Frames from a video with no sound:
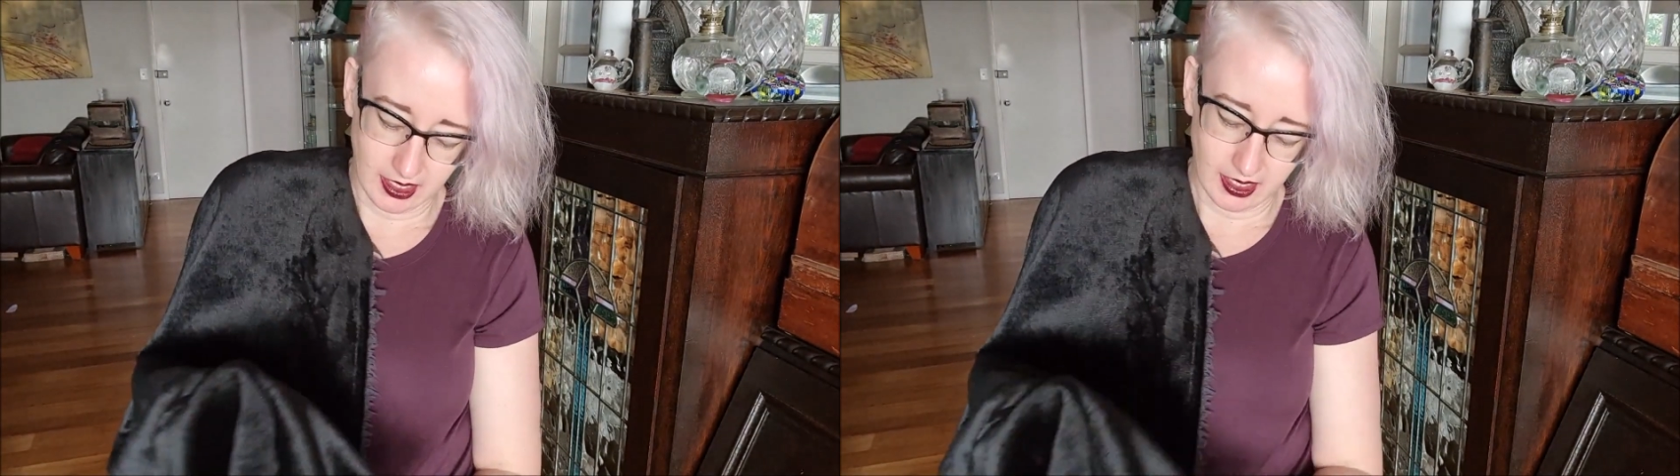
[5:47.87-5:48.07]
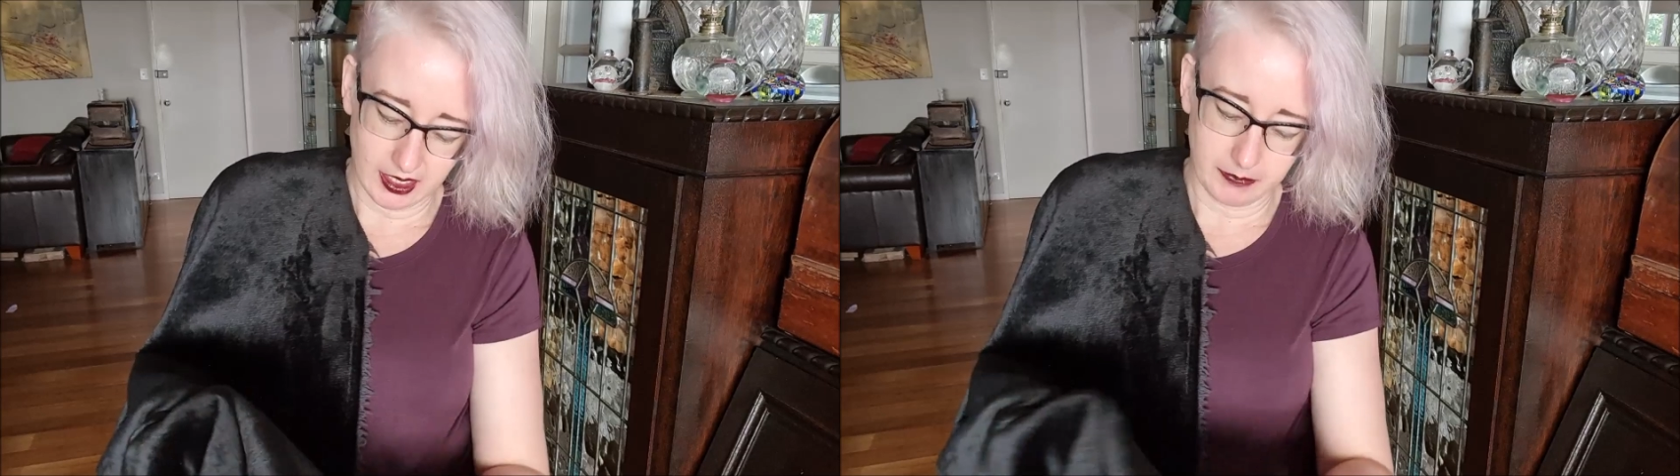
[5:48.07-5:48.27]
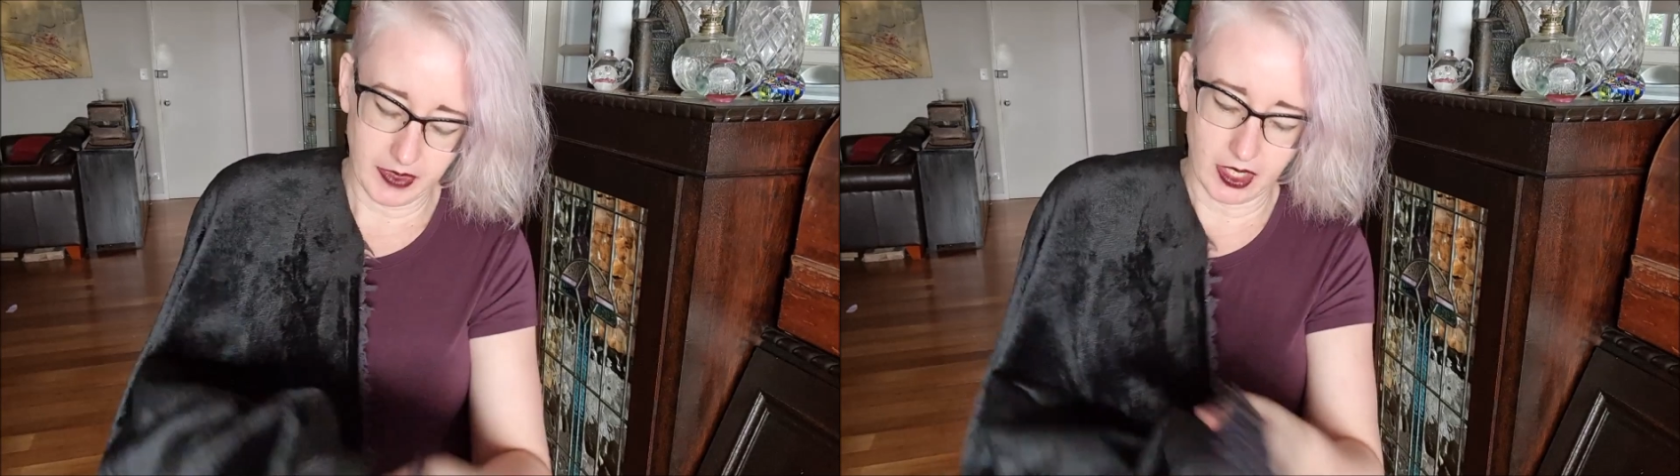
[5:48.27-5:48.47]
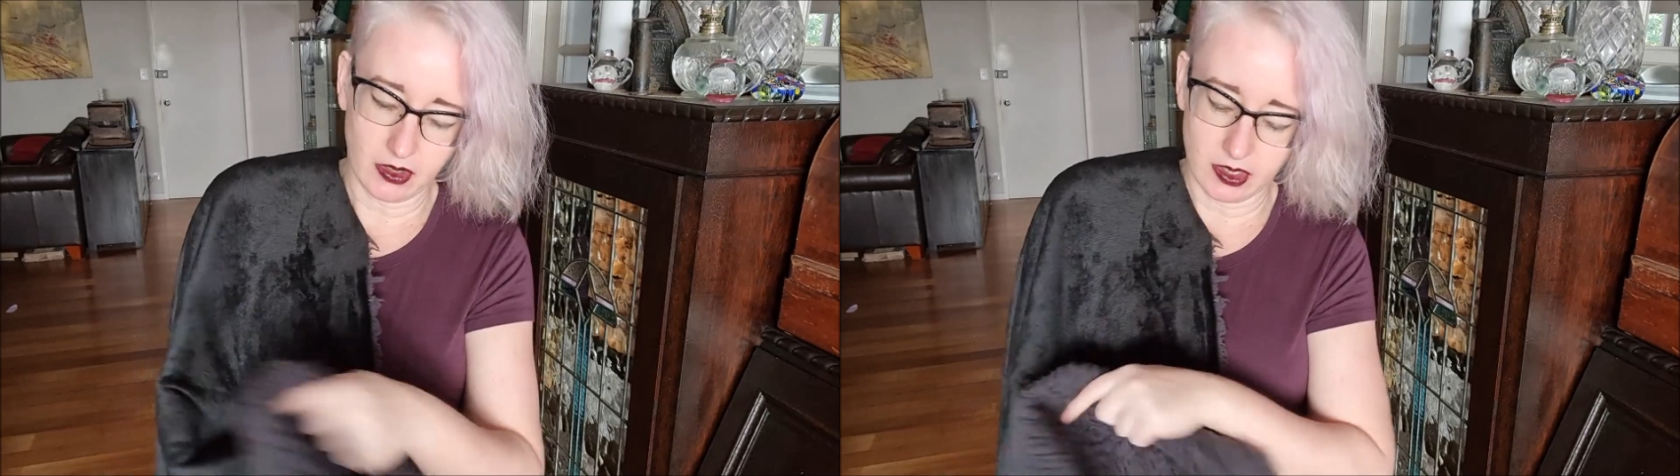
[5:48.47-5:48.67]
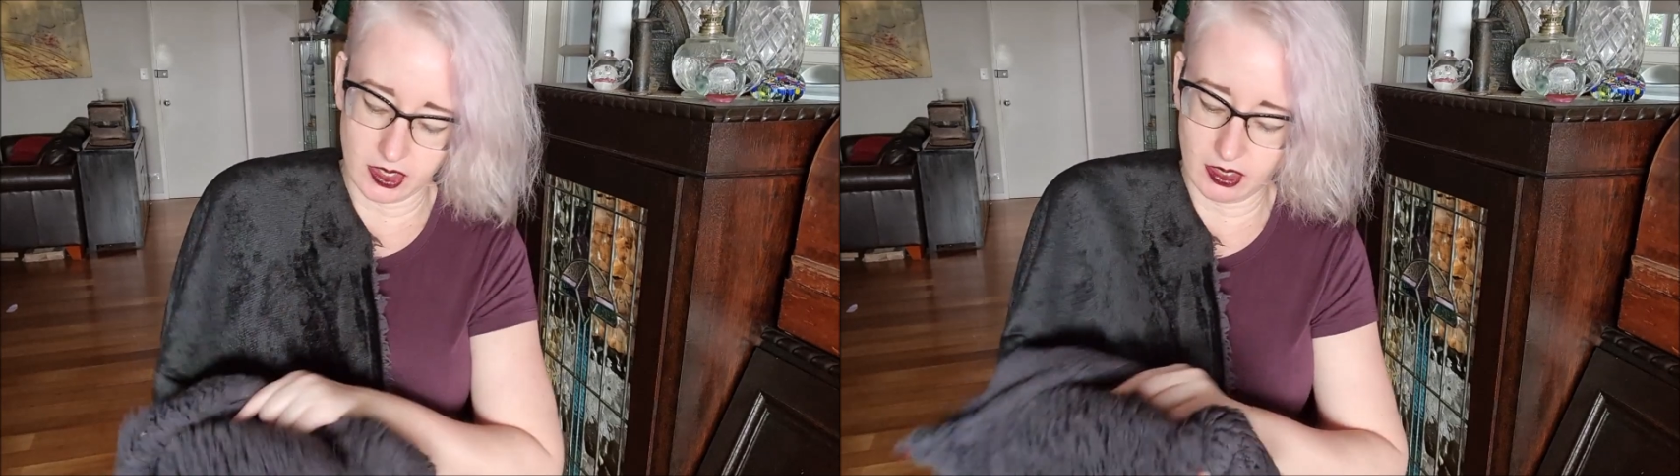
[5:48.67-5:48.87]
I
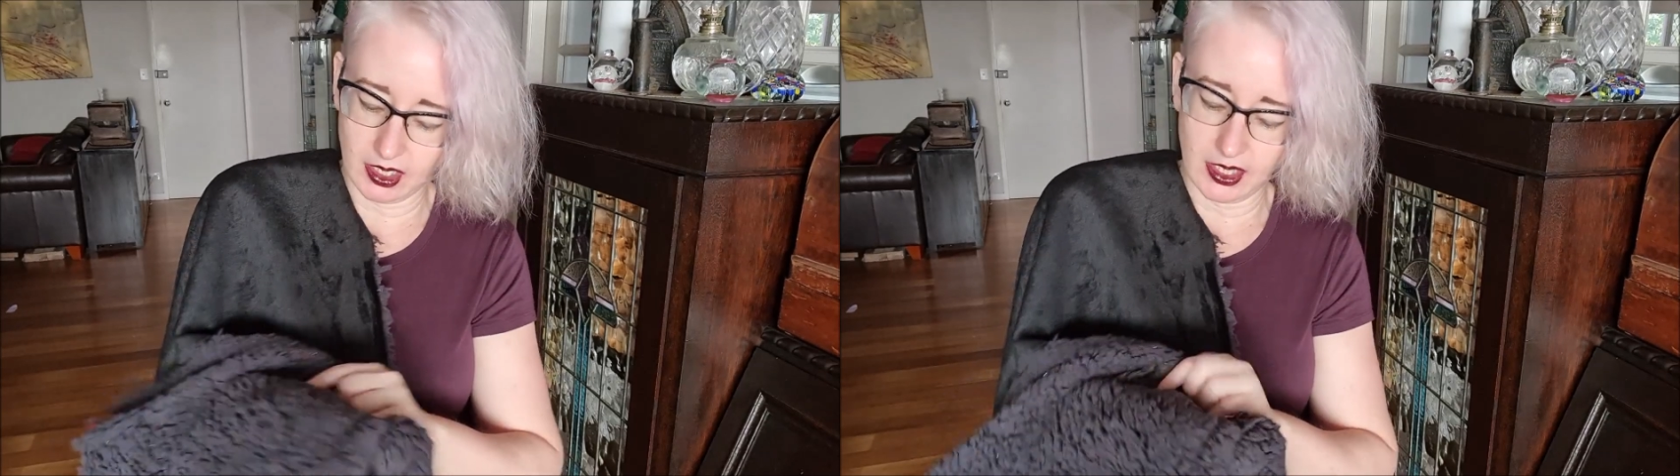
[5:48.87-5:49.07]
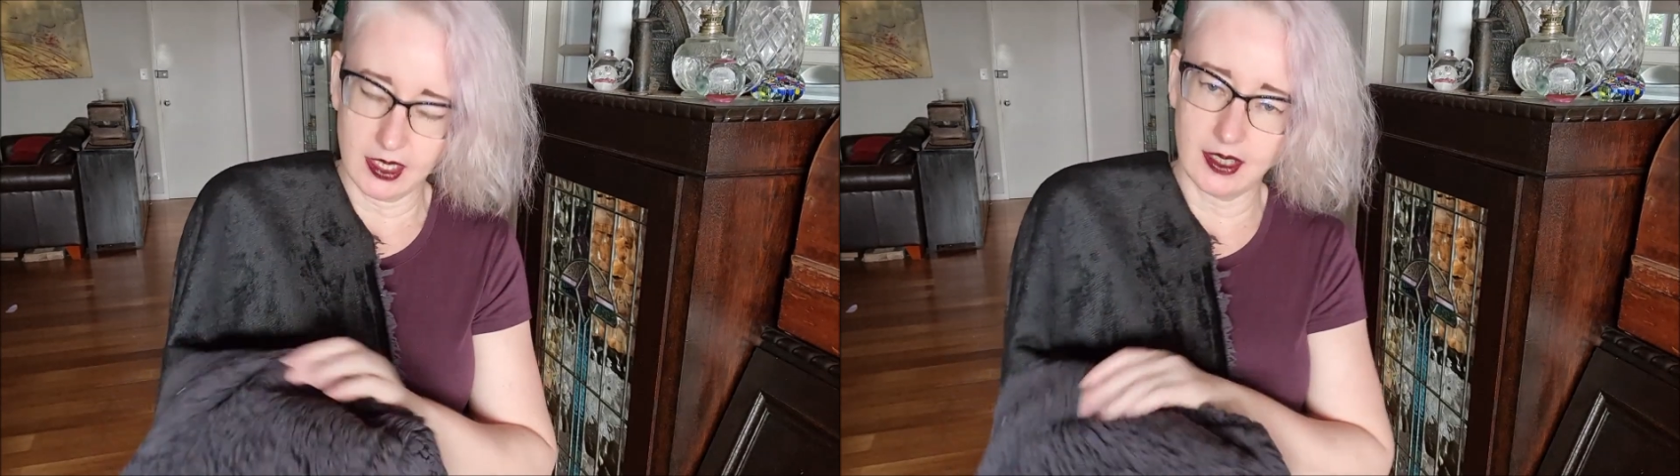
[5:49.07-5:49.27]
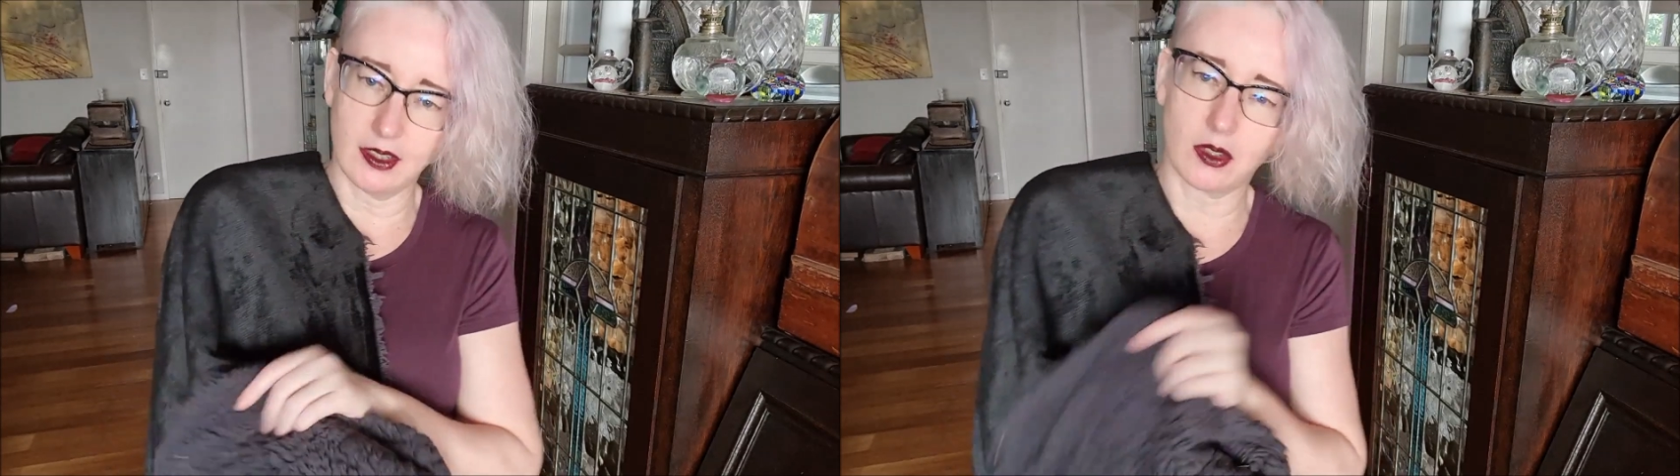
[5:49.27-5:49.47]
think this is